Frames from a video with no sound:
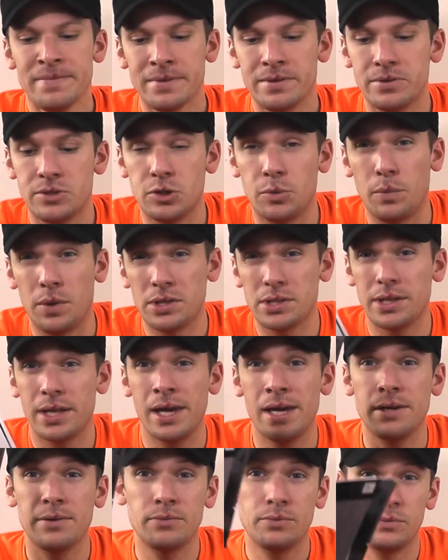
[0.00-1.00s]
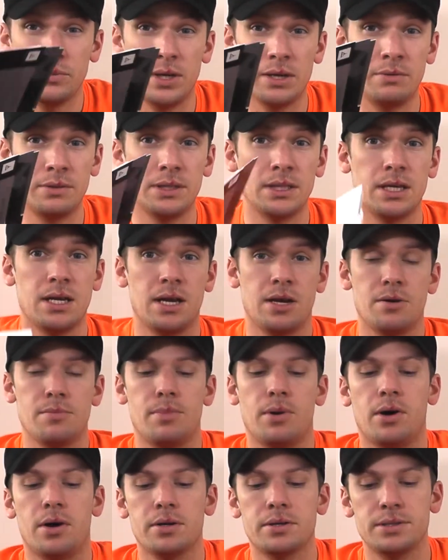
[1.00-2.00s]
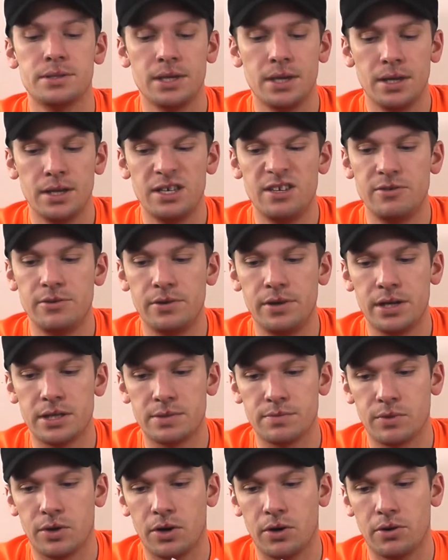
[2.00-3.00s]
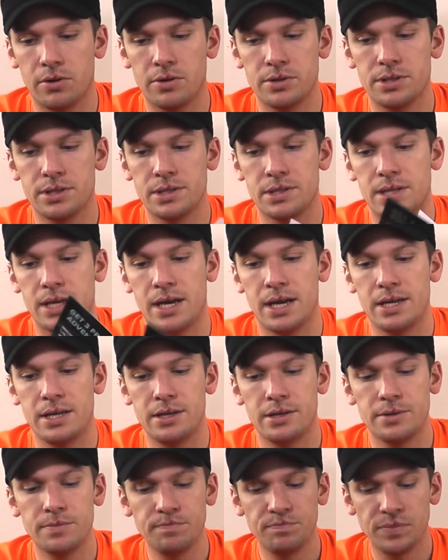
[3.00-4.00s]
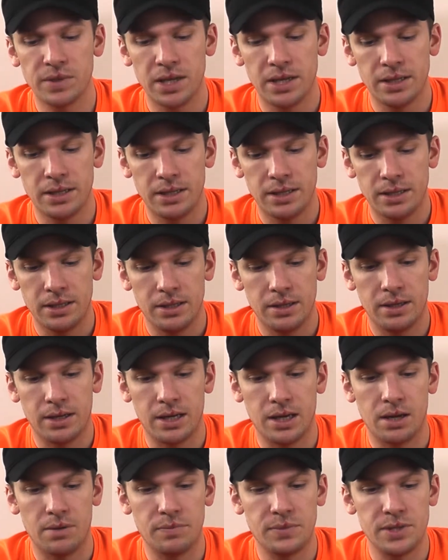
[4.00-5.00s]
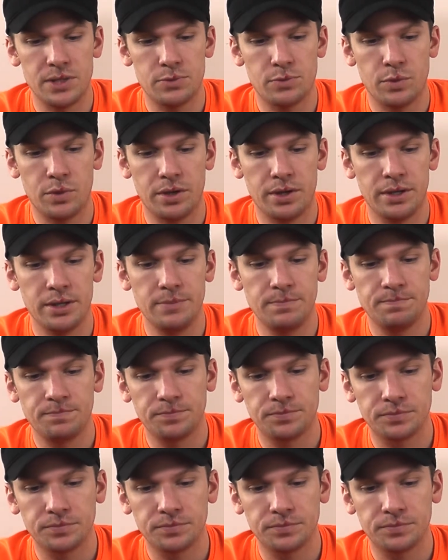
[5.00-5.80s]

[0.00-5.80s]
So much like with the Karen box, you do get some cards inside here. This one